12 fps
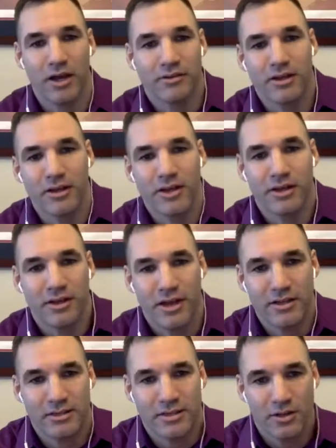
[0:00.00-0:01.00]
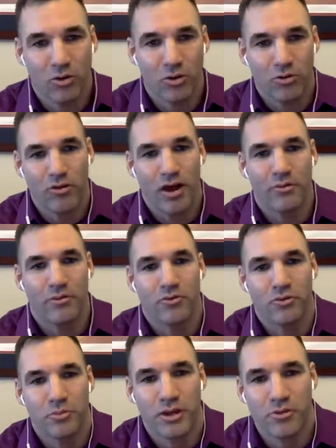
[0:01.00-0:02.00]
out today. Again, guys, get a hold of Rob if
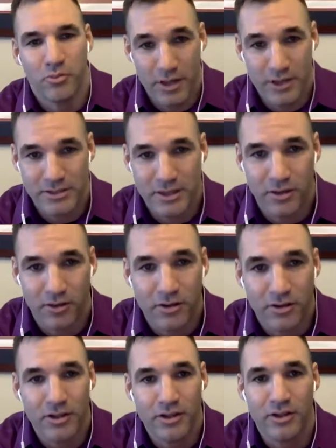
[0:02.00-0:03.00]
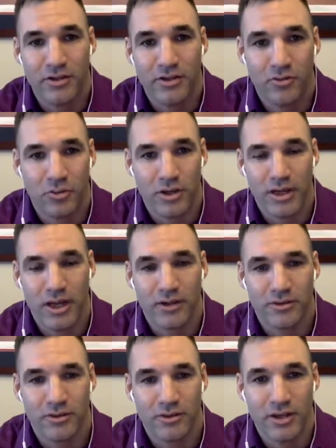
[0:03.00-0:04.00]
you want to become a bestseller, if you want to get
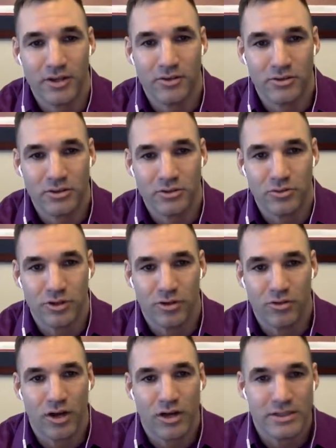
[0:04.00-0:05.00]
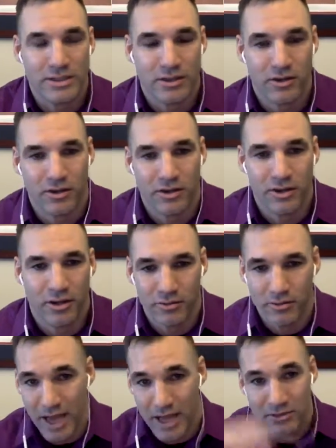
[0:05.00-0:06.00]
out there and get your story across and get on
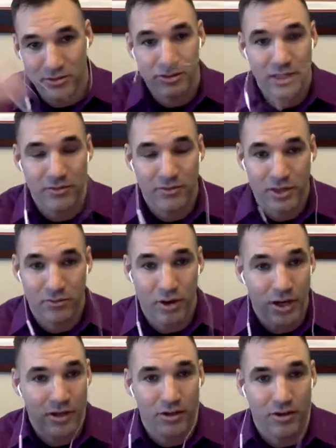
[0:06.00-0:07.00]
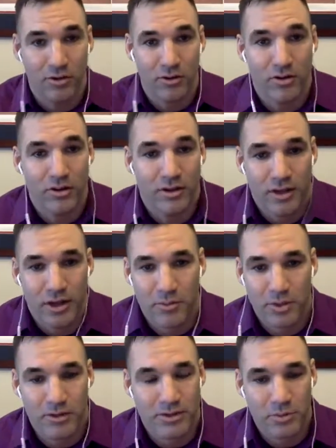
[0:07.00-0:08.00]
national TV, radio,
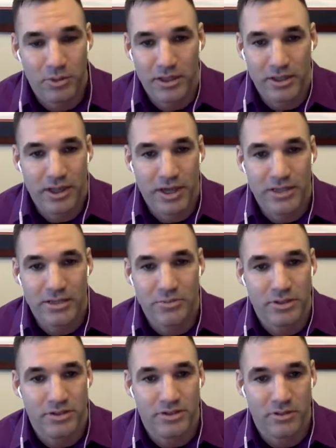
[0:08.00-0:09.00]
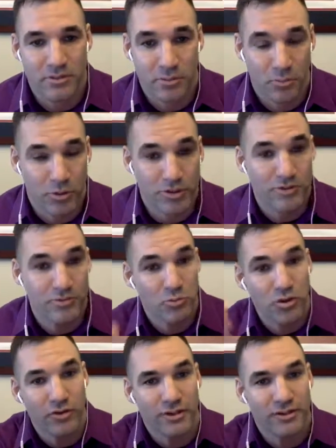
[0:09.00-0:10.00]
speaking engagements, pretty soon
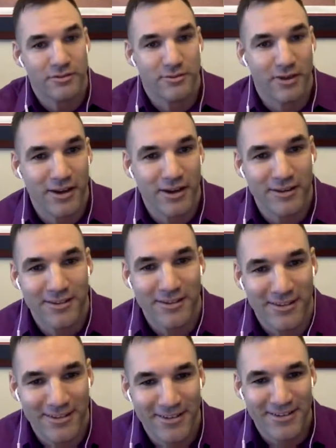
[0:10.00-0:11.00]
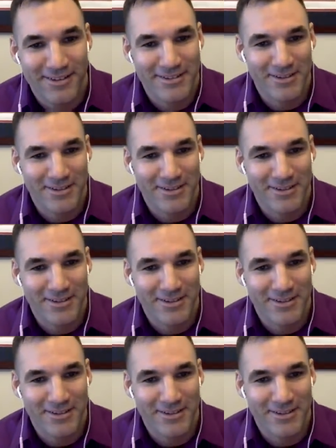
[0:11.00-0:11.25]
movies, right? So